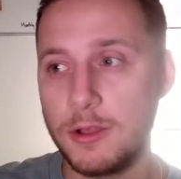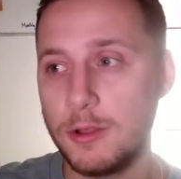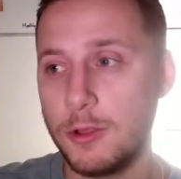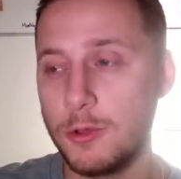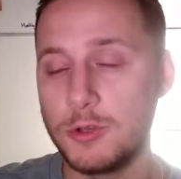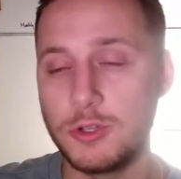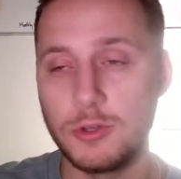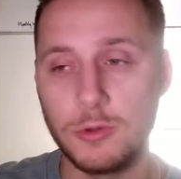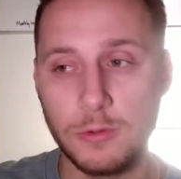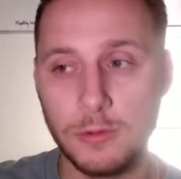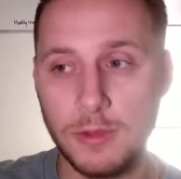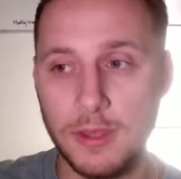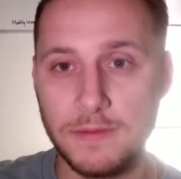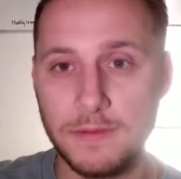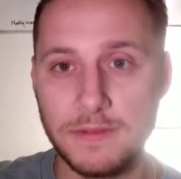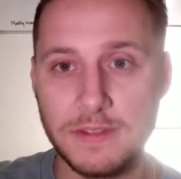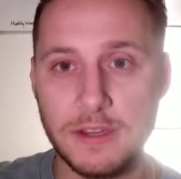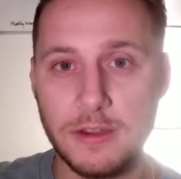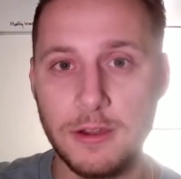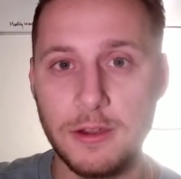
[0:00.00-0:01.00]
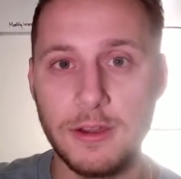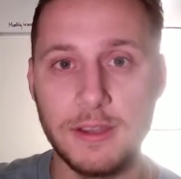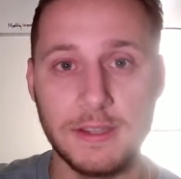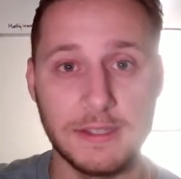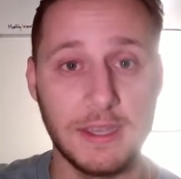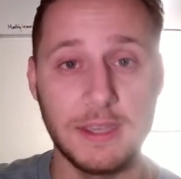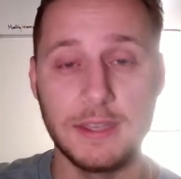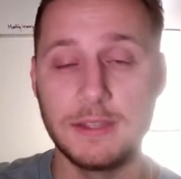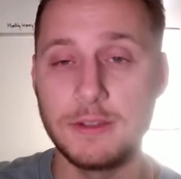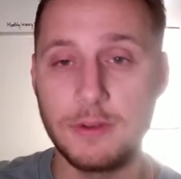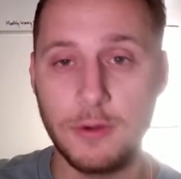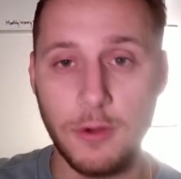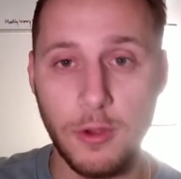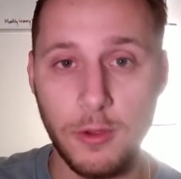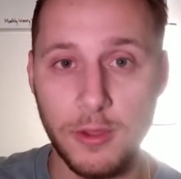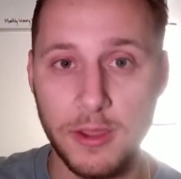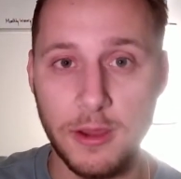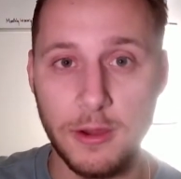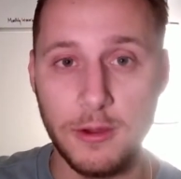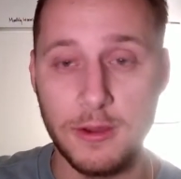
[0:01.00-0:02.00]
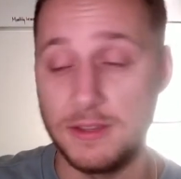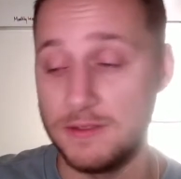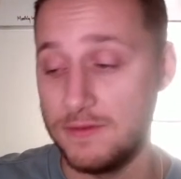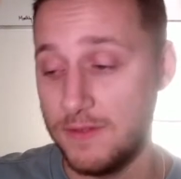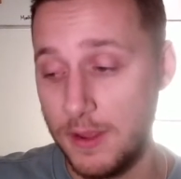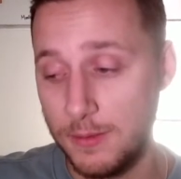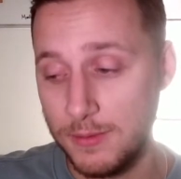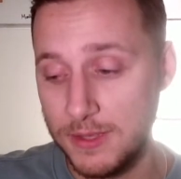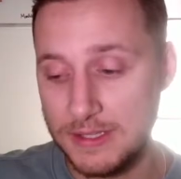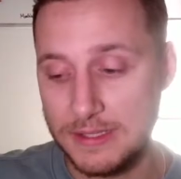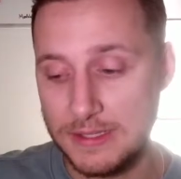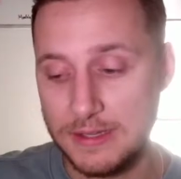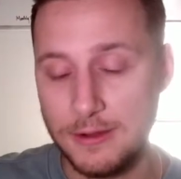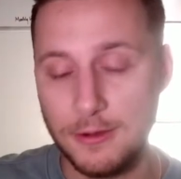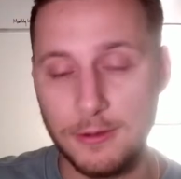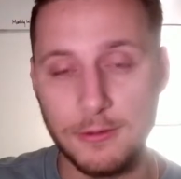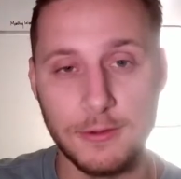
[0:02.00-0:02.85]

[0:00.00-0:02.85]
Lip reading: Claude Giroux lives here. His kids are all here. His family's here.